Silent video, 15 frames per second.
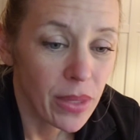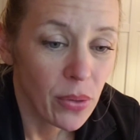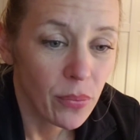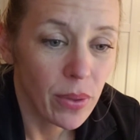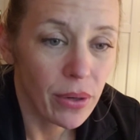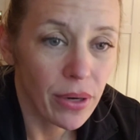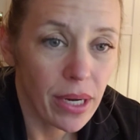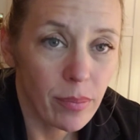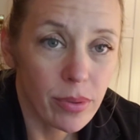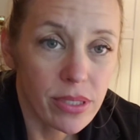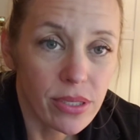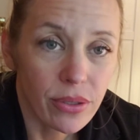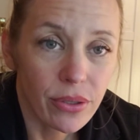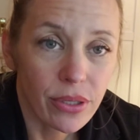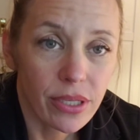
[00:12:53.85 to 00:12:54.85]
We are able
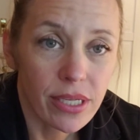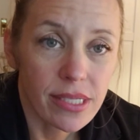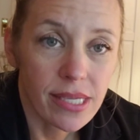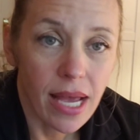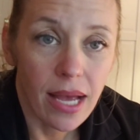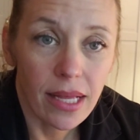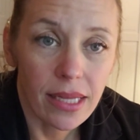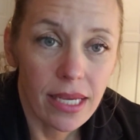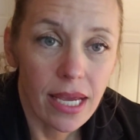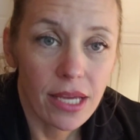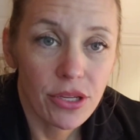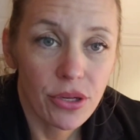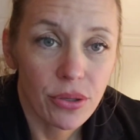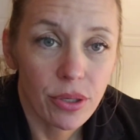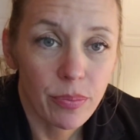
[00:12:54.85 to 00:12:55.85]
to look exactly
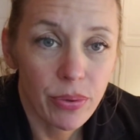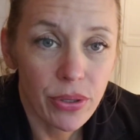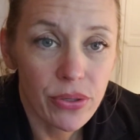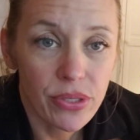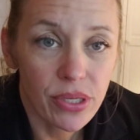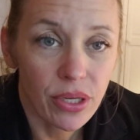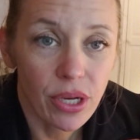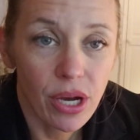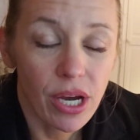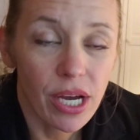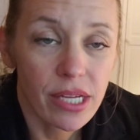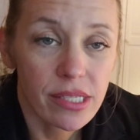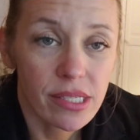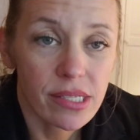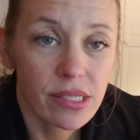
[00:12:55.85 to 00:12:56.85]
at your pros and
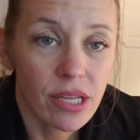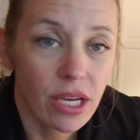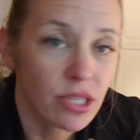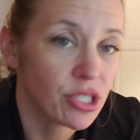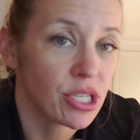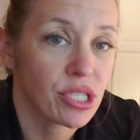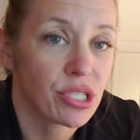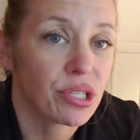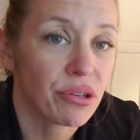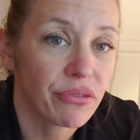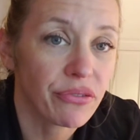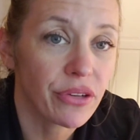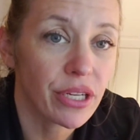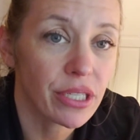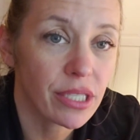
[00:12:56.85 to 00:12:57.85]
cons, not just your
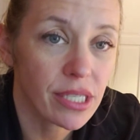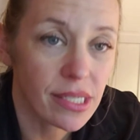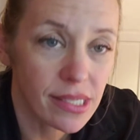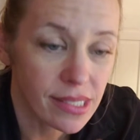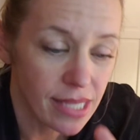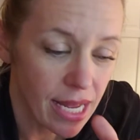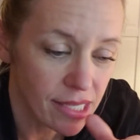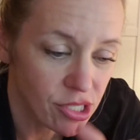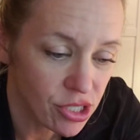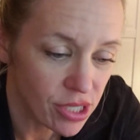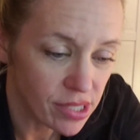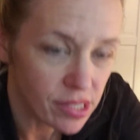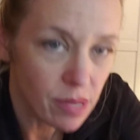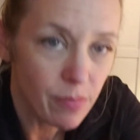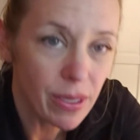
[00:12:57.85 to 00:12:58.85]
foot, because that's
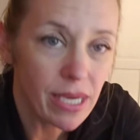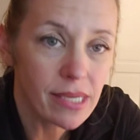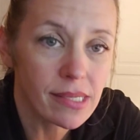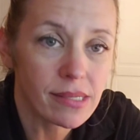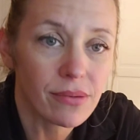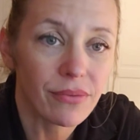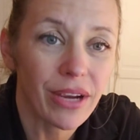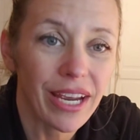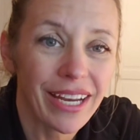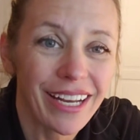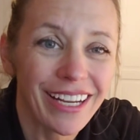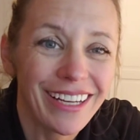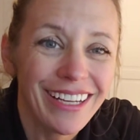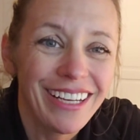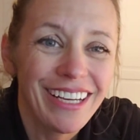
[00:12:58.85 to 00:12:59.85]
just the base,
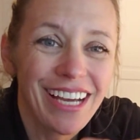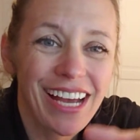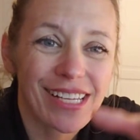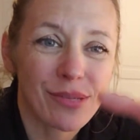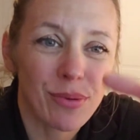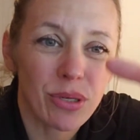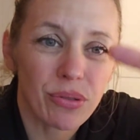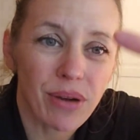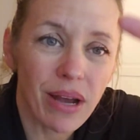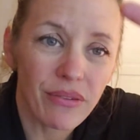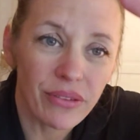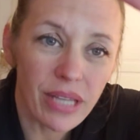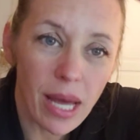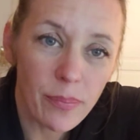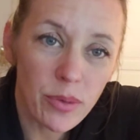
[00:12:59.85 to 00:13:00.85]
right? As we
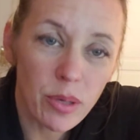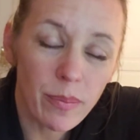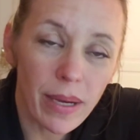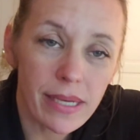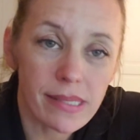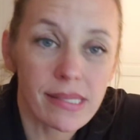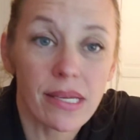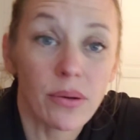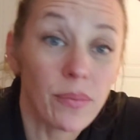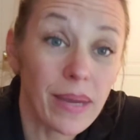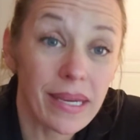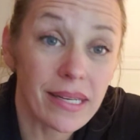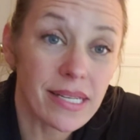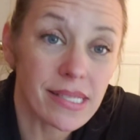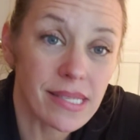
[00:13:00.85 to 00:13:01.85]
travel up, you might see a
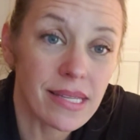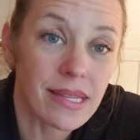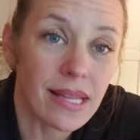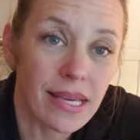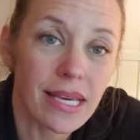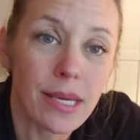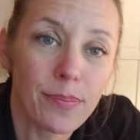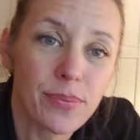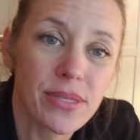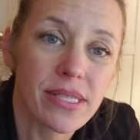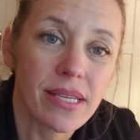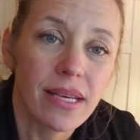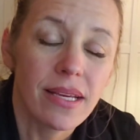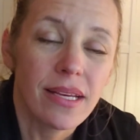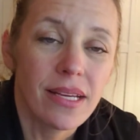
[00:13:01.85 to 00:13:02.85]
weakness in the hips.
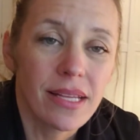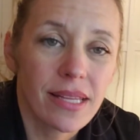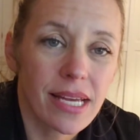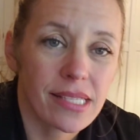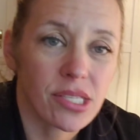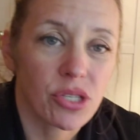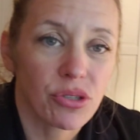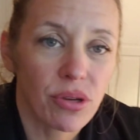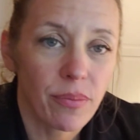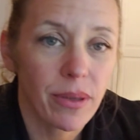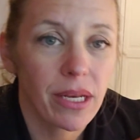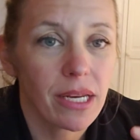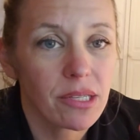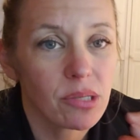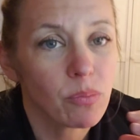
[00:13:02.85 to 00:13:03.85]
That's
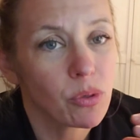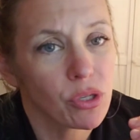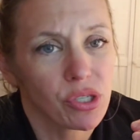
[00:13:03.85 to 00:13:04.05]
attributing to more